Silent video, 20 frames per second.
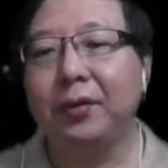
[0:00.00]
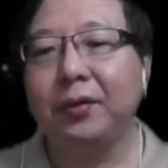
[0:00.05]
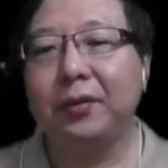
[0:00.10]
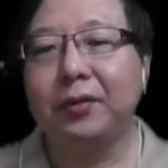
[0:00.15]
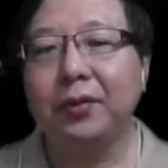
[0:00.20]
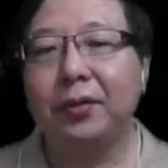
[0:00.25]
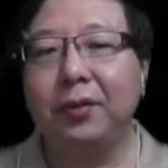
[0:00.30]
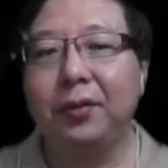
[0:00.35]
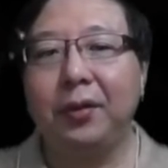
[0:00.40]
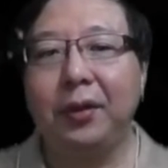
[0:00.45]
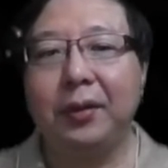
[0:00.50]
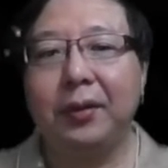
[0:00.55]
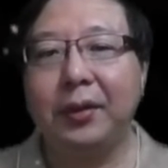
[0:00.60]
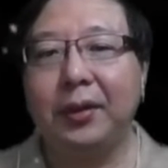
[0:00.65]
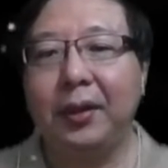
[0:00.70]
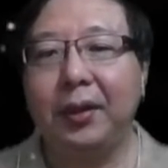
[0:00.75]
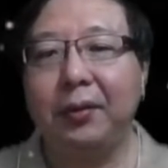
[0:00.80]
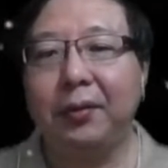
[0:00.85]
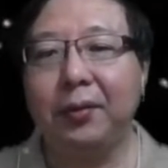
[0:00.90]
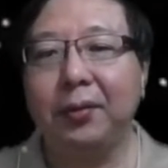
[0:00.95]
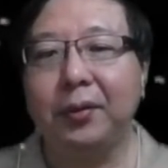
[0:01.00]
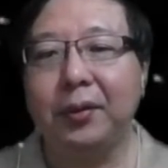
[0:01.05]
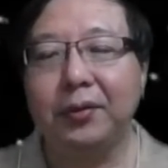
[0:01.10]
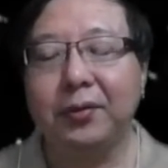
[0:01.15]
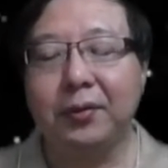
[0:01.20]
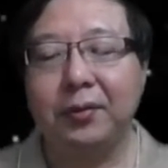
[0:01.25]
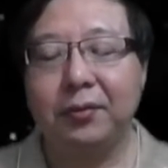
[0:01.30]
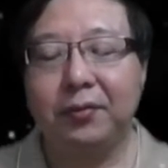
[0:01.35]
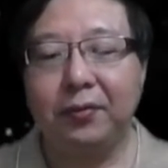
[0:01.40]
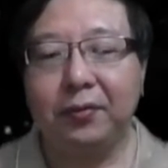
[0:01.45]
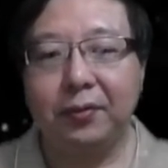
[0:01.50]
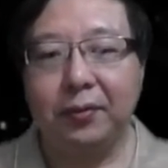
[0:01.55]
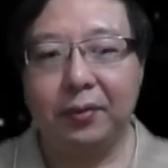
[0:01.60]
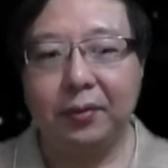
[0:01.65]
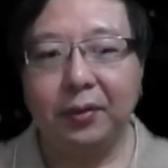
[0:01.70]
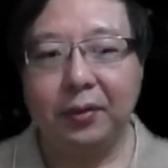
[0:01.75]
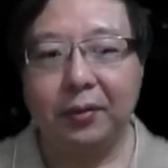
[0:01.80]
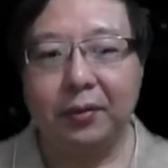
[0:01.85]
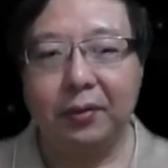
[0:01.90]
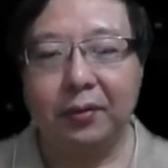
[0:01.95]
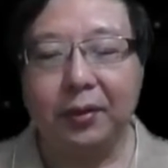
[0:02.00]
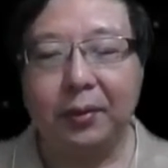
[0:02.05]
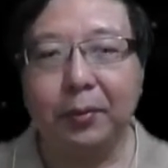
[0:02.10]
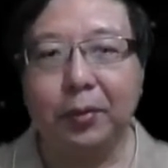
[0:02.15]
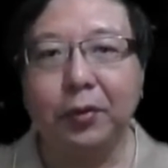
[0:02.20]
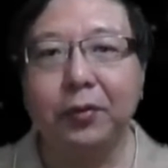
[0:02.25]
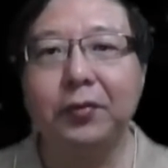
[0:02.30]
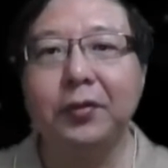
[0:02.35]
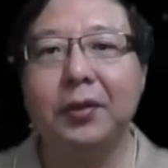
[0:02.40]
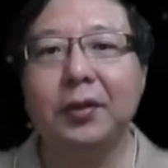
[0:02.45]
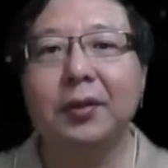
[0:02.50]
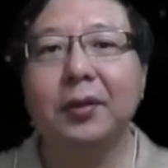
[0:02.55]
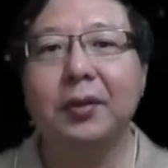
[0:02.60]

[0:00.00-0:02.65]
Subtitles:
So Tiru is removed.